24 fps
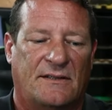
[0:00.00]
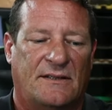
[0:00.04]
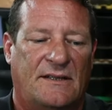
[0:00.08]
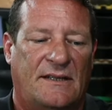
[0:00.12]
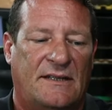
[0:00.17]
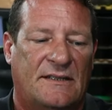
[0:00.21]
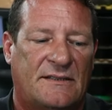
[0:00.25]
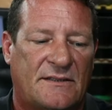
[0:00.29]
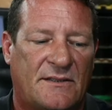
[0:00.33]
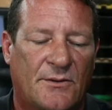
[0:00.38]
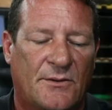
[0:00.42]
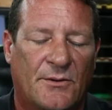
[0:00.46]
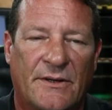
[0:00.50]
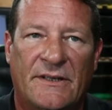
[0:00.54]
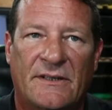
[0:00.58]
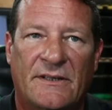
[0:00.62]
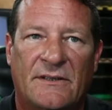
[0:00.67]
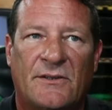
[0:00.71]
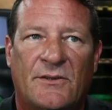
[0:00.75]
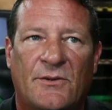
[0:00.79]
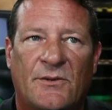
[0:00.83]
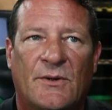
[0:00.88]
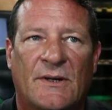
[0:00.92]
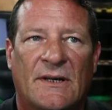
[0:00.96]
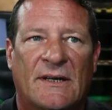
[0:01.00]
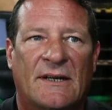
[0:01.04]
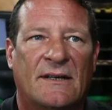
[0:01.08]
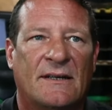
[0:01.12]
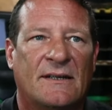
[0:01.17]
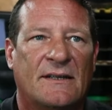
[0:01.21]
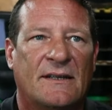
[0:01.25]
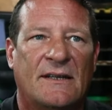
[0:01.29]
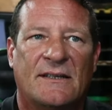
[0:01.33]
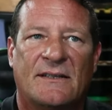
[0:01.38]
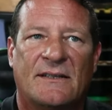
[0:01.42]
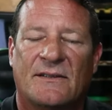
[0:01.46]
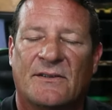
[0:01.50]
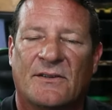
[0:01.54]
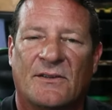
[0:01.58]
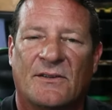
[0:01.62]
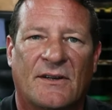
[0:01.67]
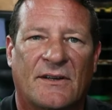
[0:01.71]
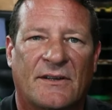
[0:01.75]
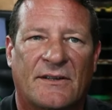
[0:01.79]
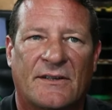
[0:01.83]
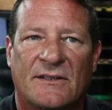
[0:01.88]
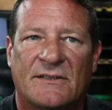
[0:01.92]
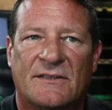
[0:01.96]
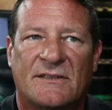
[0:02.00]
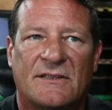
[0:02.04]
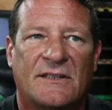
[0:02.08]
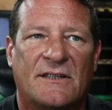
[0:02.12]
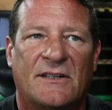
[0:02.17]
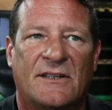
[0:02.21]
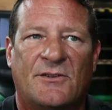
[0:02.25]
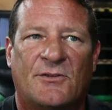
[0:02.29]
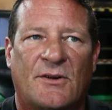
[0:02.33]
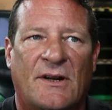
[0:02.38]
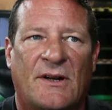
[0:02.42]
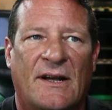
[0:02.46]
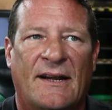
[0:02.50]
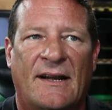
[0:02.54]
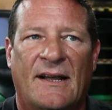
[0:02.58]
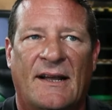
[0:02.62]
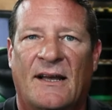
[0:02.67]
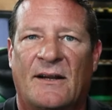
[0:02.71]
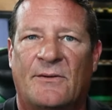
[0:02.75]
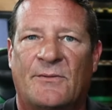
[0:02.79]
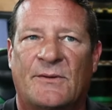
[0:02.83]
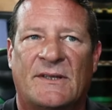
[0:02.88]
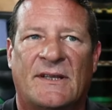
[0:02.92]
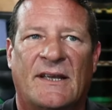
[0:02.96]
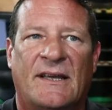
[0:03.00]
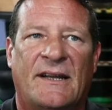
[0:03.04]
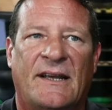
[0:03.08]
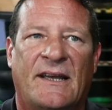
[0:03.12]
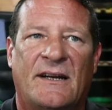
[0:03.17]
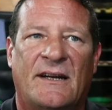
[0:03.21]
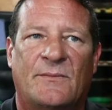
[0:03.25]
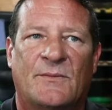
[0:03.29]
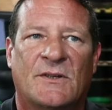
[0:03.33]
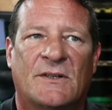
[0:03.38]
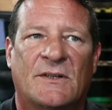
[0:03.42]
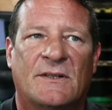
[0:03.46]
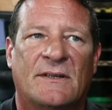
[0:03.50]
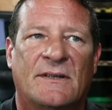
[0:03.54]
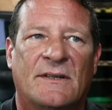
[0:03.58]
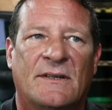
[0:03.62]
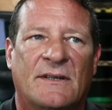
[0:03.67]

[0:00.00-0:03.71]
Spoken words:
it's going to drag on with that animal.